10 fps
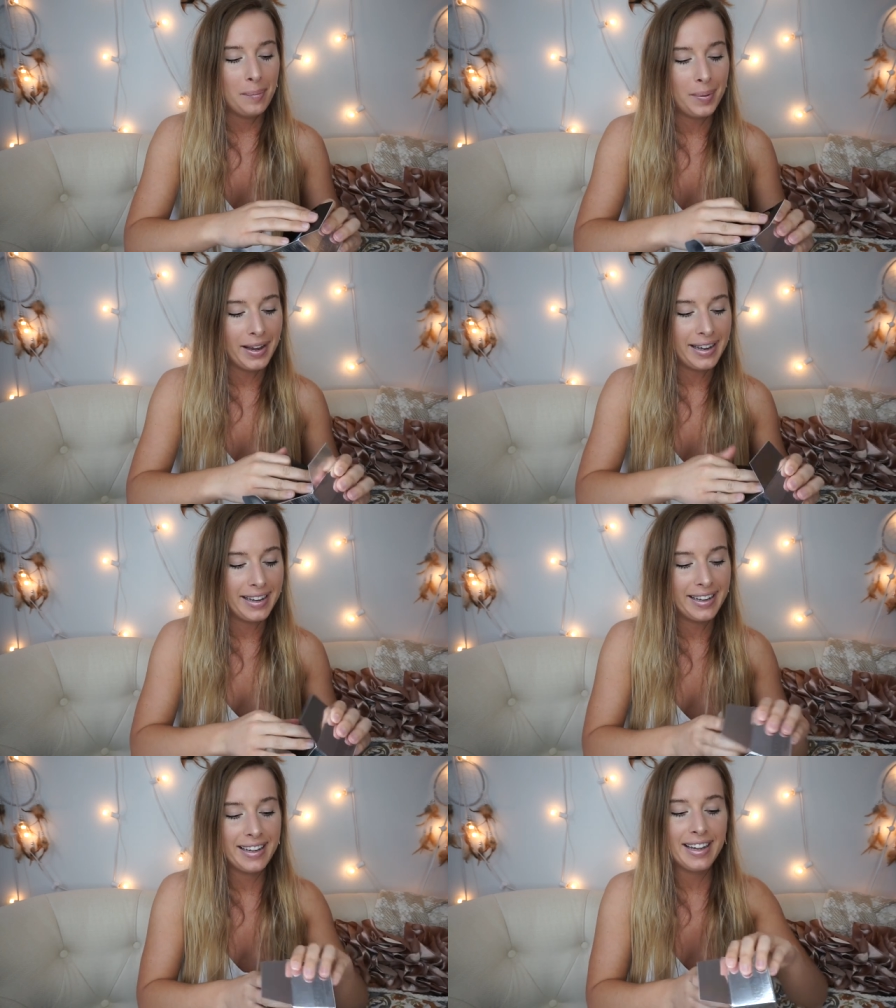
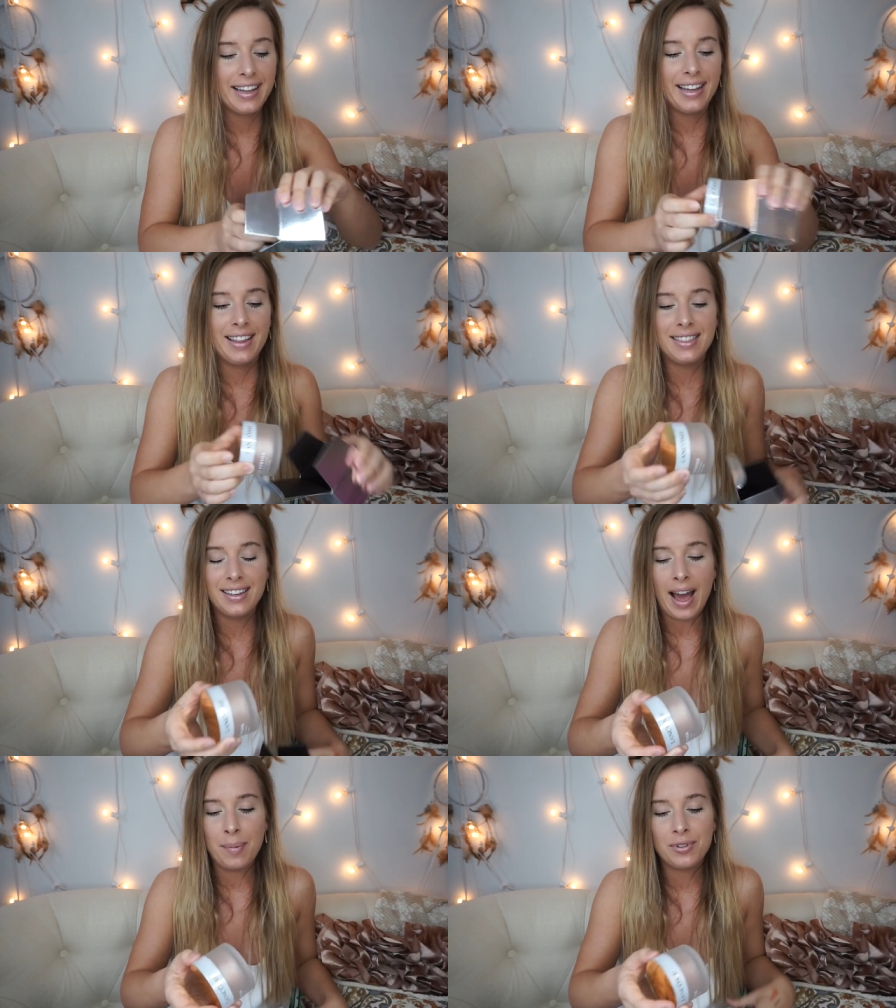But
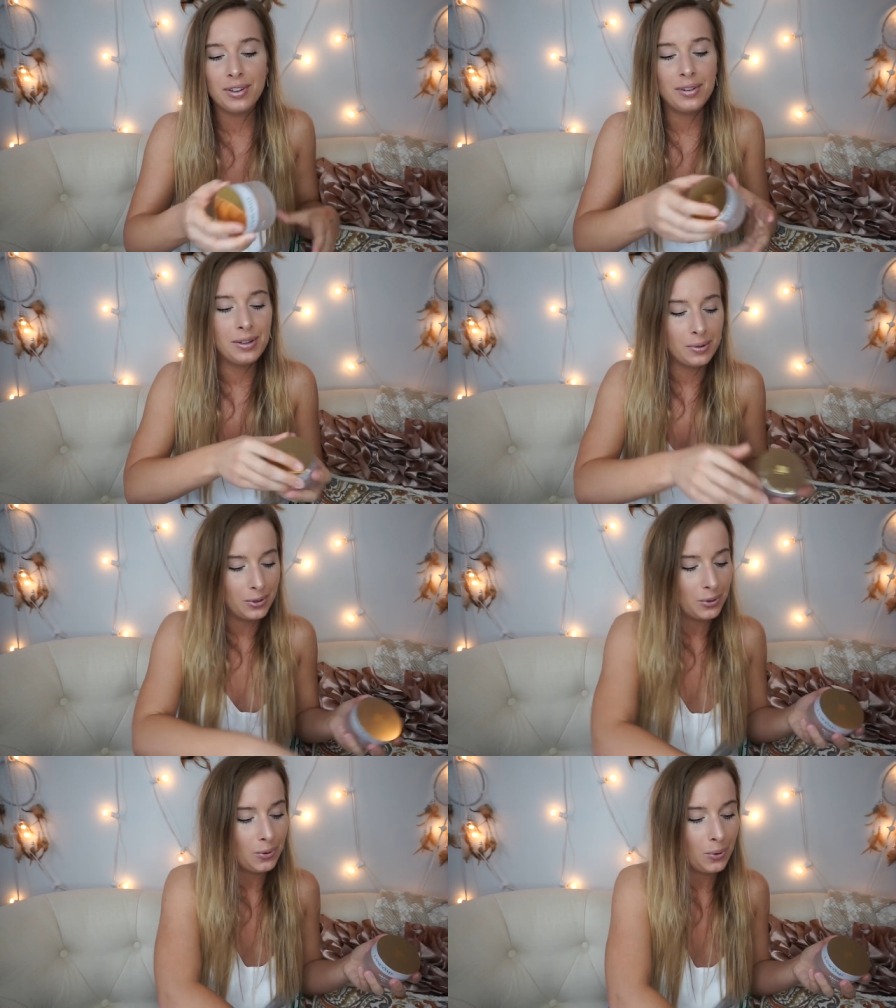the
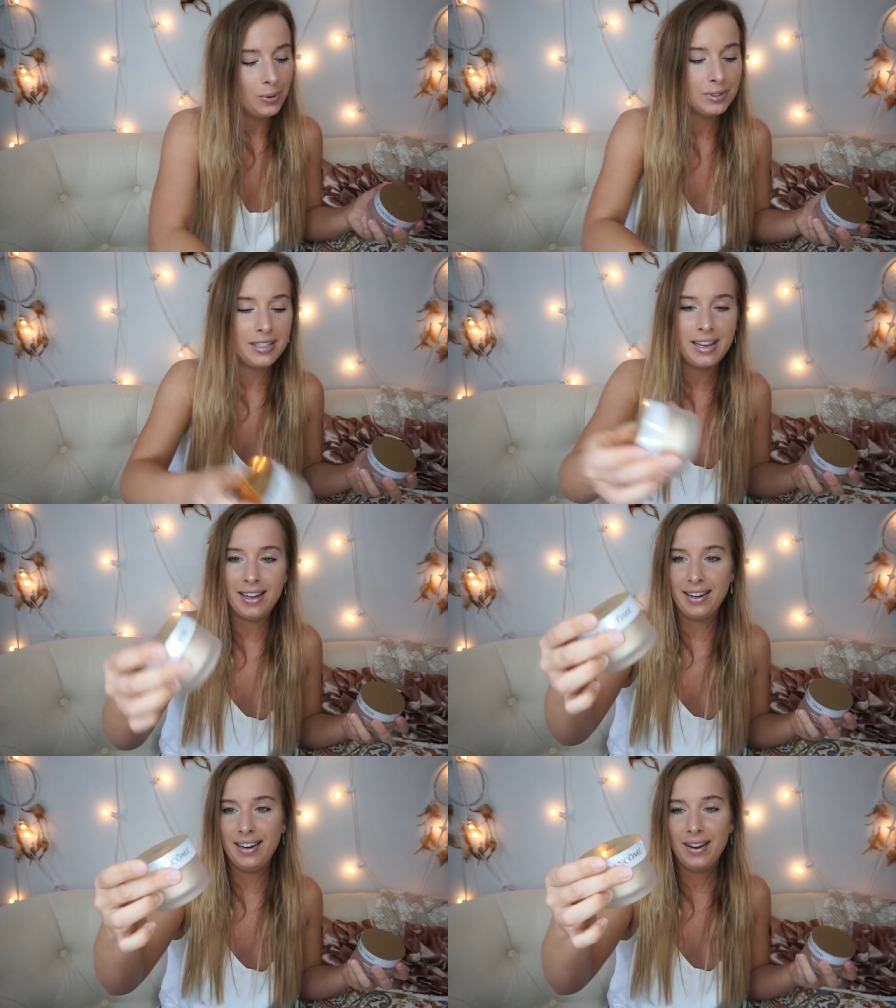absolute
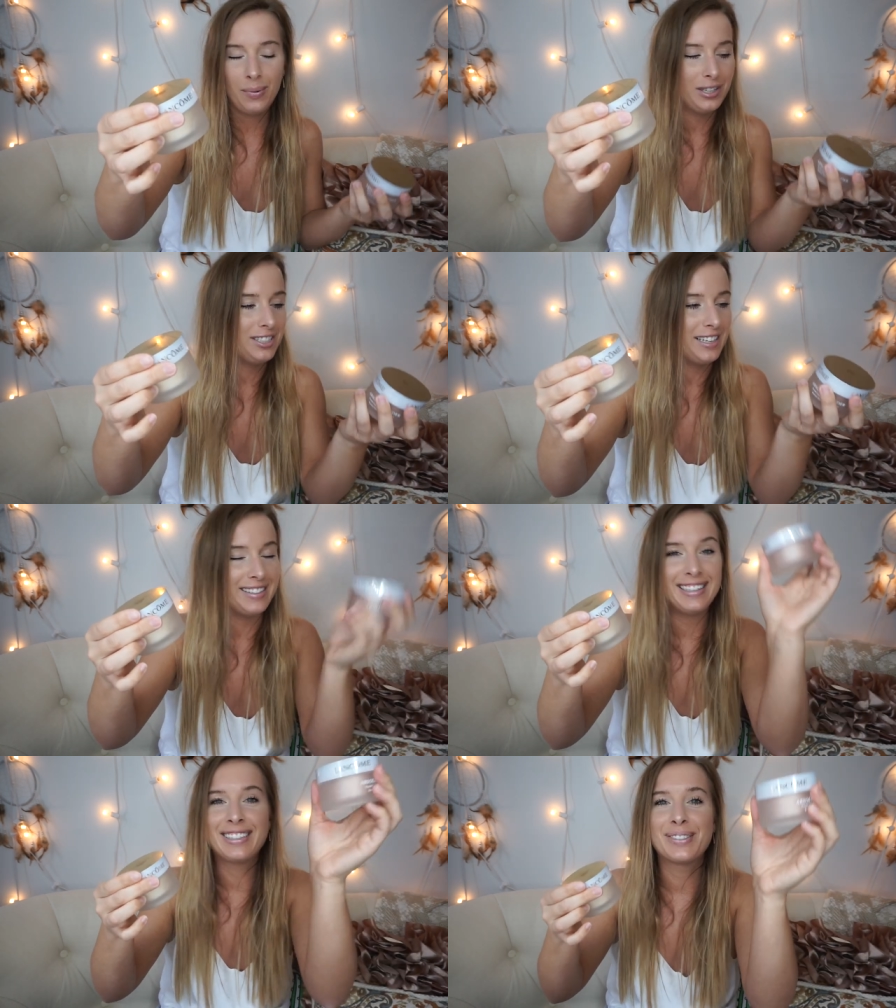golden, which
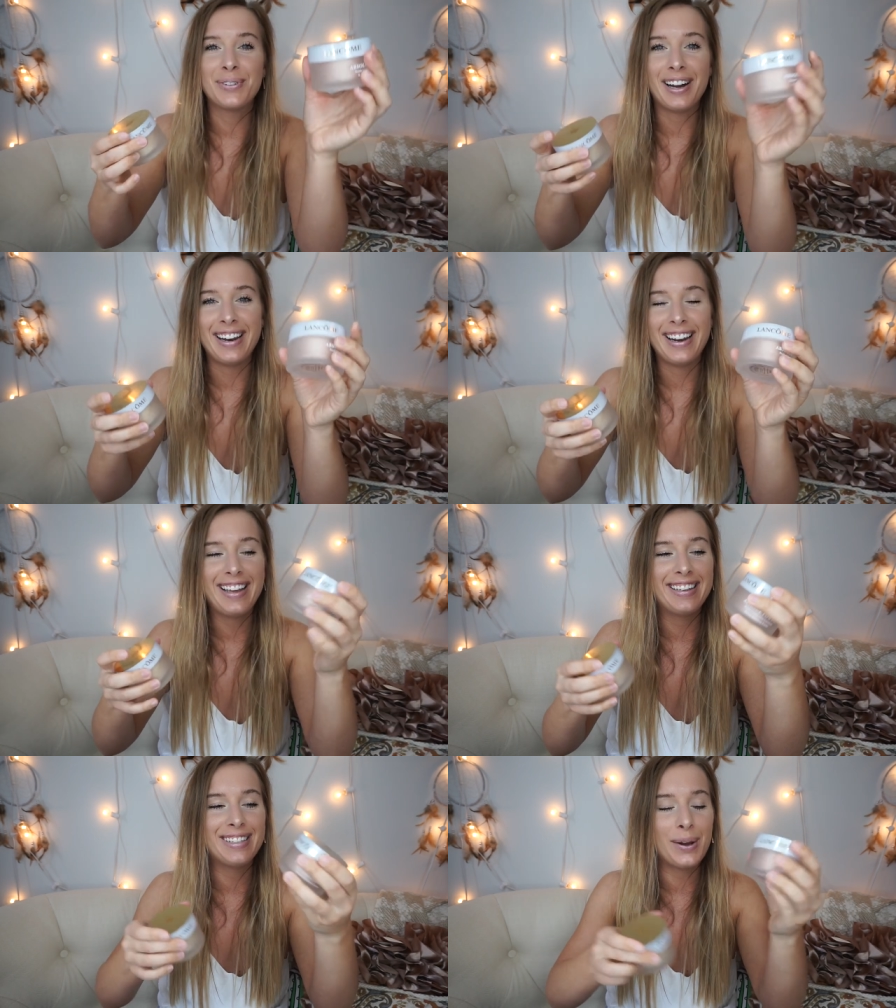is this one,
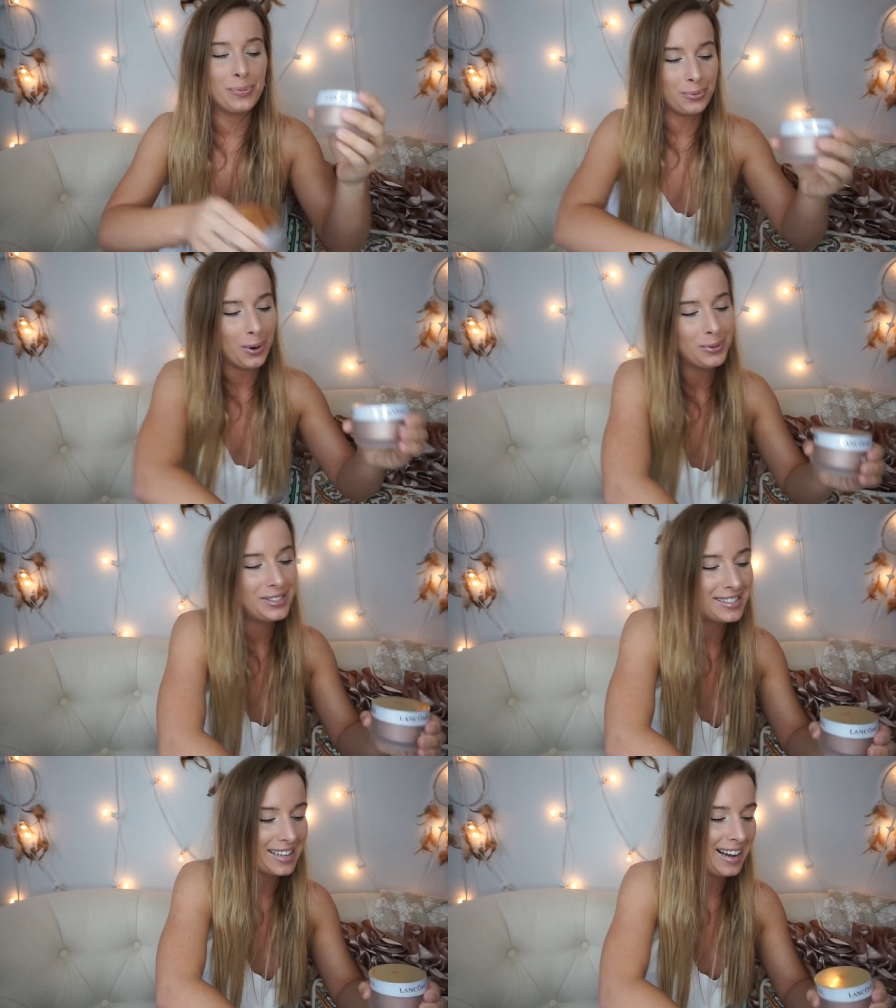is a
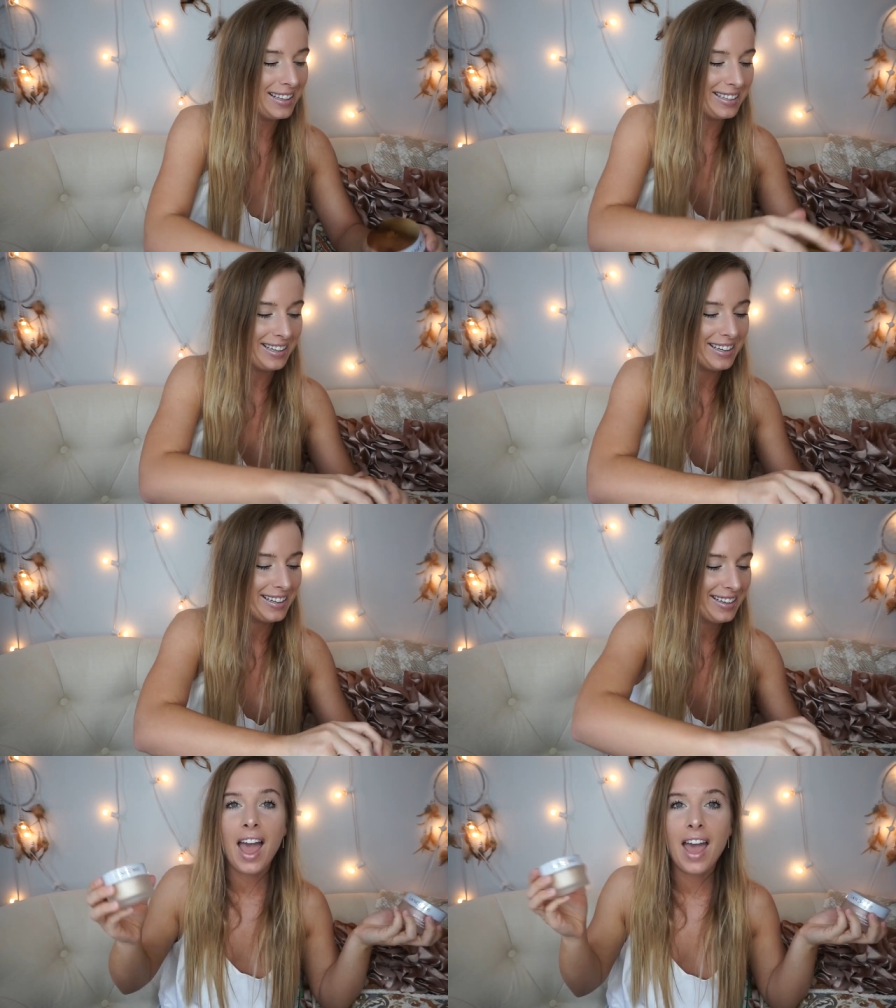rose color.